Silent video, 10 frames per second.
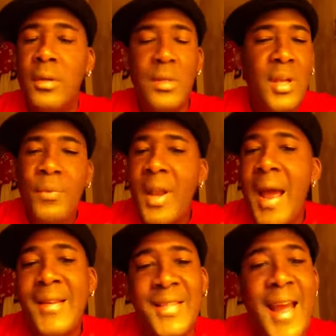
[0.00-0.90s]
something
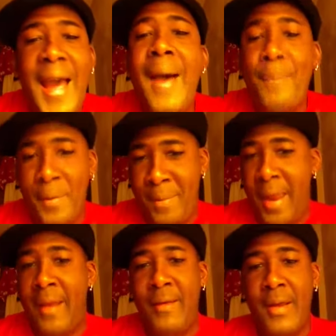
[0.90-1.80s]
has to happen,
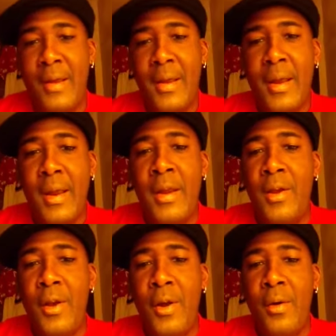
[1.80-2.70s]
man.
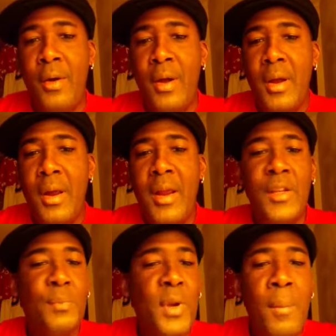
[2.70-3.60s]
You know, it
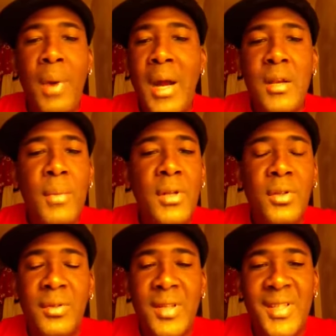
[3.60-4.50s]
has been a
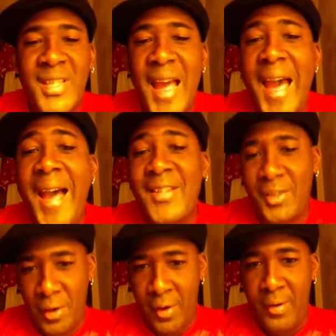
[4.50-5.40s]
monumental
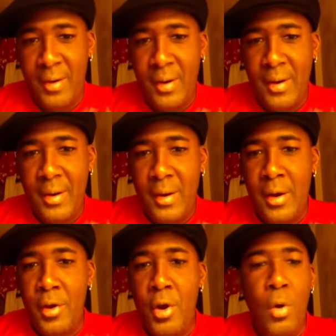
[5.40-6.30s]
disaster.
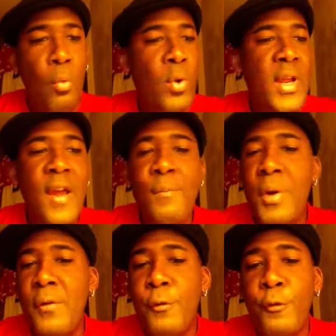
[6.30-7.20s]
You know, we have
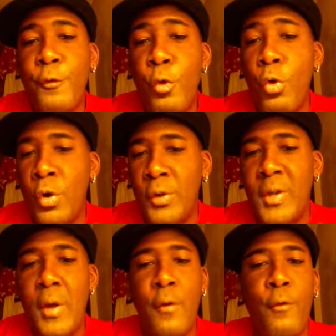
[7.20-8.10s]
been fooled
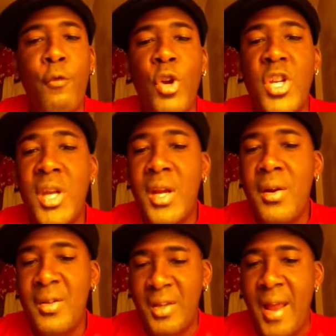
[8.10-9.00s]
for
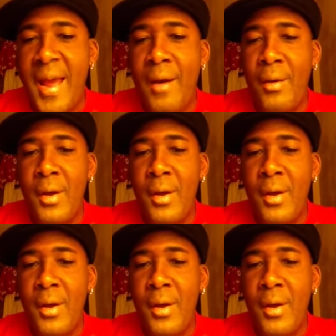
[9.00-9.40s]
years now.